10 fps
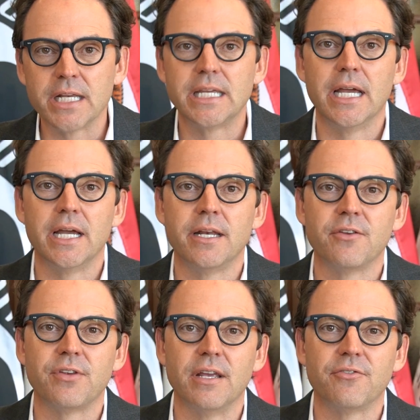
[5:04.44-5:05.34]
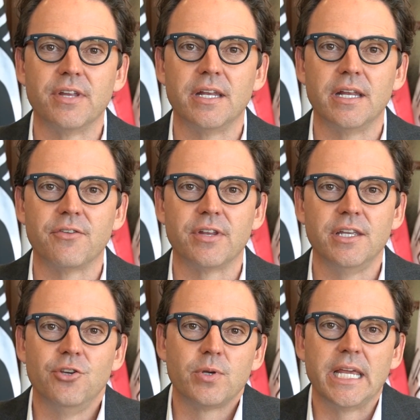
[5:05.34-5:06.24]
and again is, is, that, is
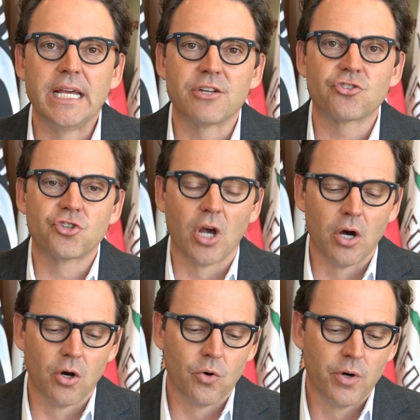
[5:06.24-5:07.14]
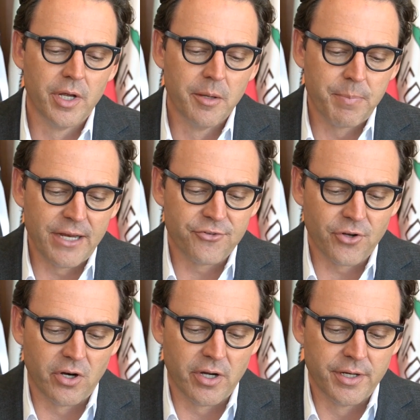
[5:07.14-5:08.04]
that you can't show, based
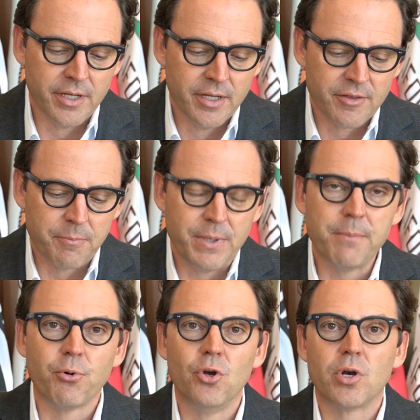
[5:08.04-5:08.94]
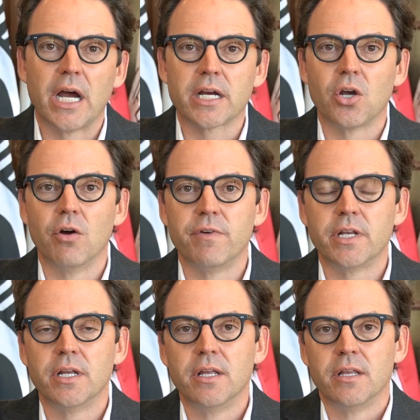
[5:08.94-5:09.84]
on the people who got
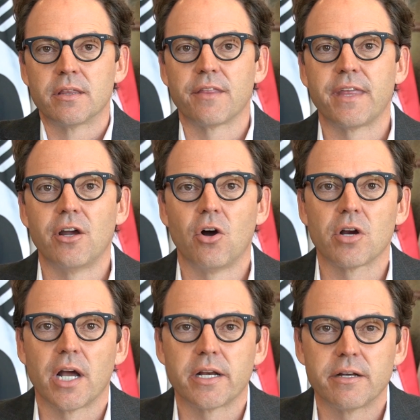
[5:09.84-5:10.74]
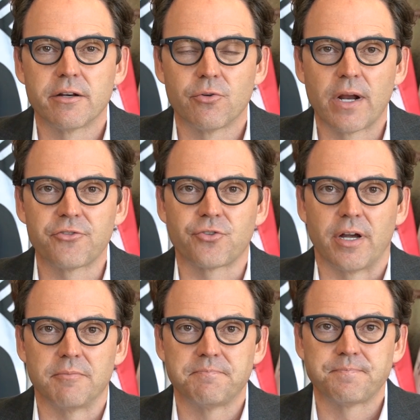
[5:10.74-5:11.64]
COVID, that they all got it at a restaurant.